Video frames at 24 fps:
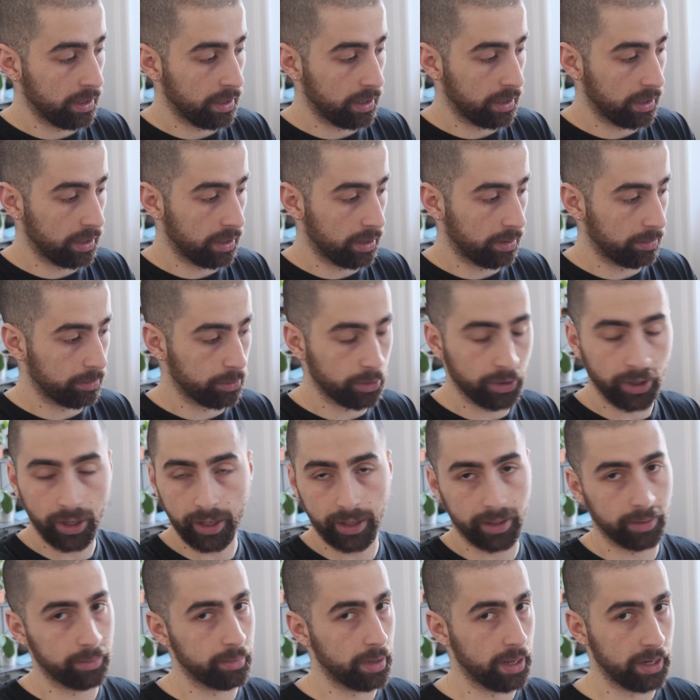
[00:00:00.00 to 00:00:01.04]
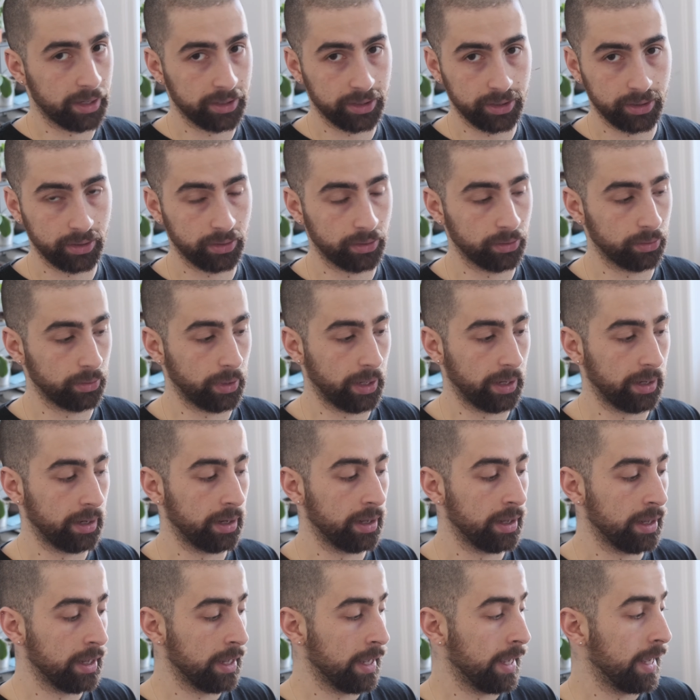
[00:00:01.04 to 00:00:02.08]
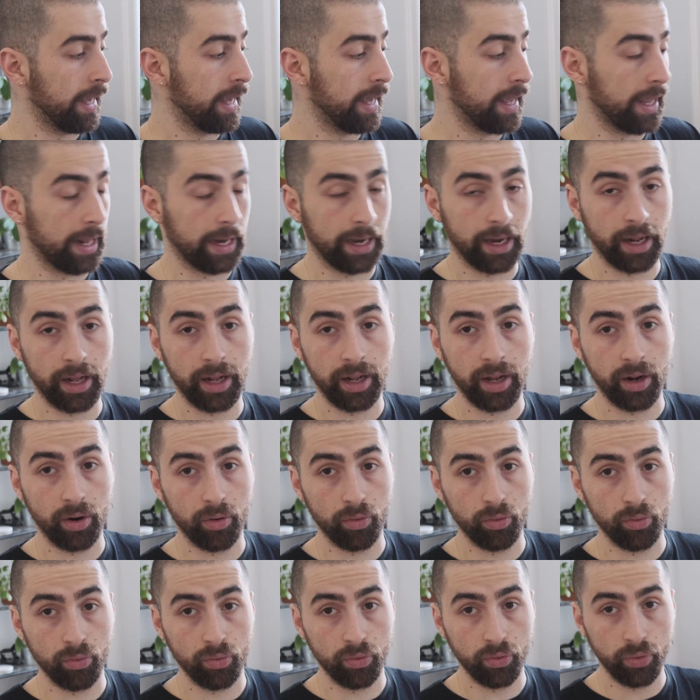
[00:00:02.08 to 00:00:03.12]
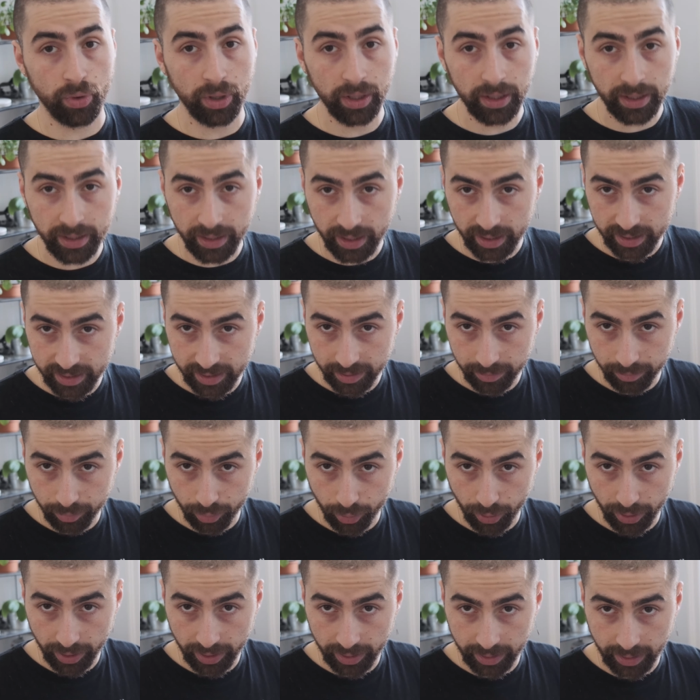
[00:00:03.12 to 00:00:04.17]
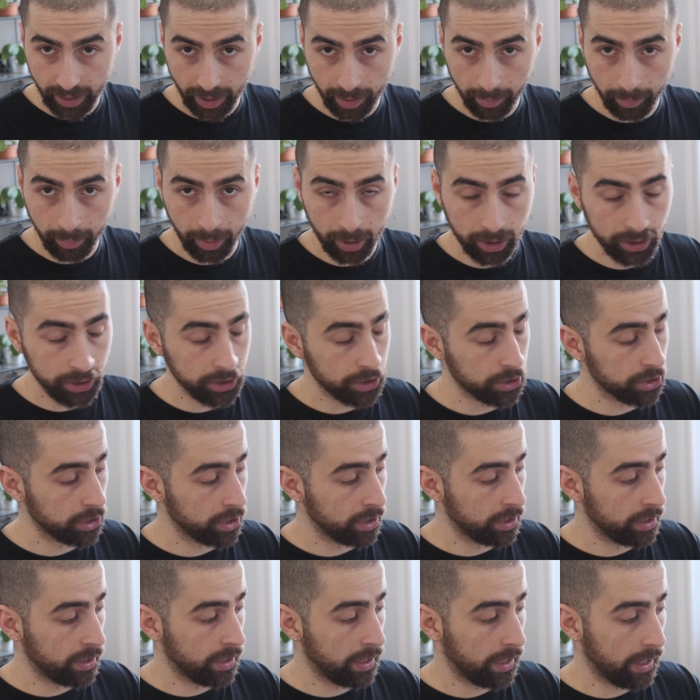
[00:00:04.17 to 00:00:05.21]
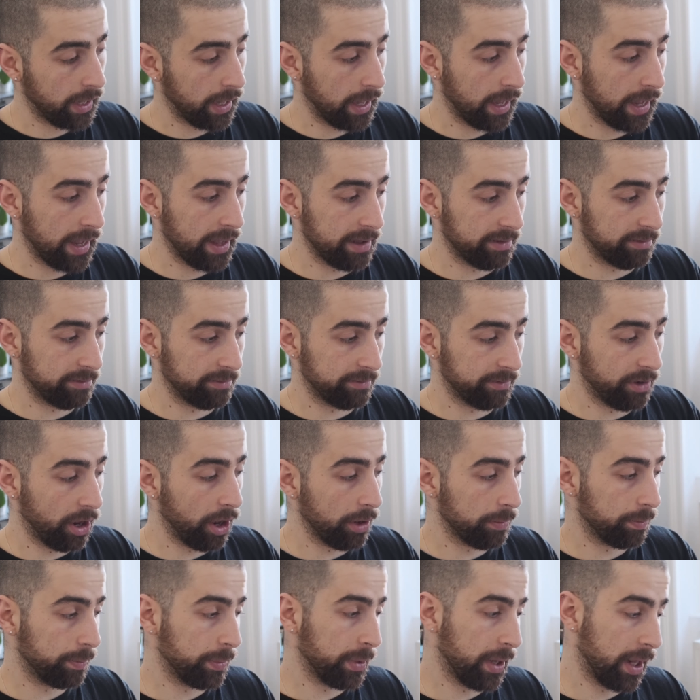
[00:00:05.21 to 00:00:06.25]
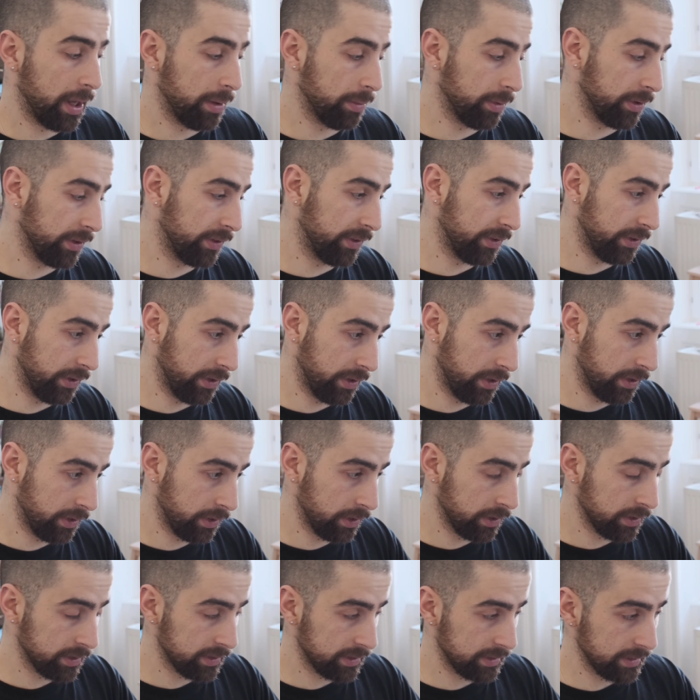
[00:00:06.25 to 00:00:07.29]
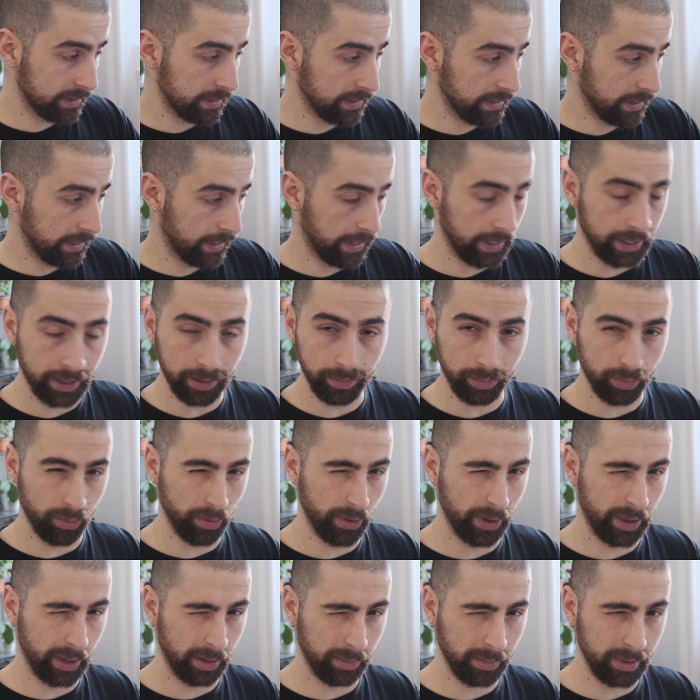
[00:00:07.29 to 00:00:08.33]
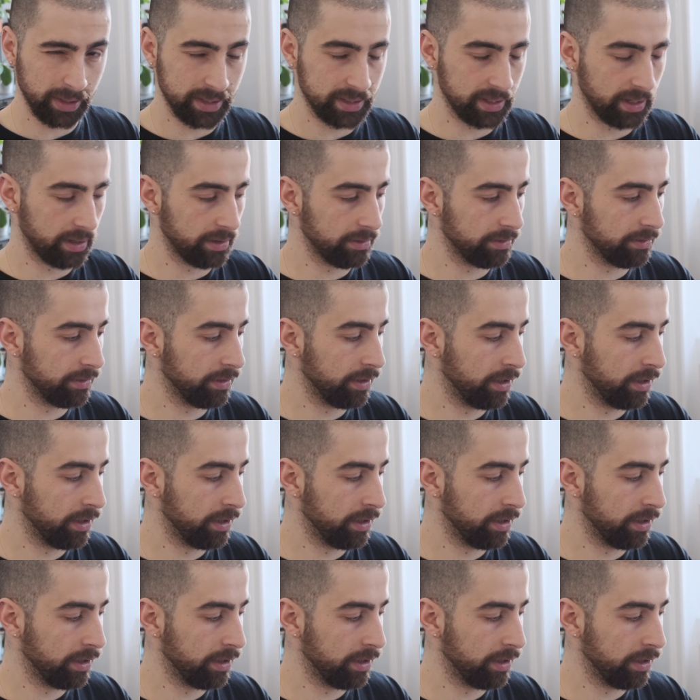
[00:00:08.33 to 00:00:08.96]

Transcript: you're not going to manage to do that. It really doesn't breathe that much. I have not been able to see any breathing myself,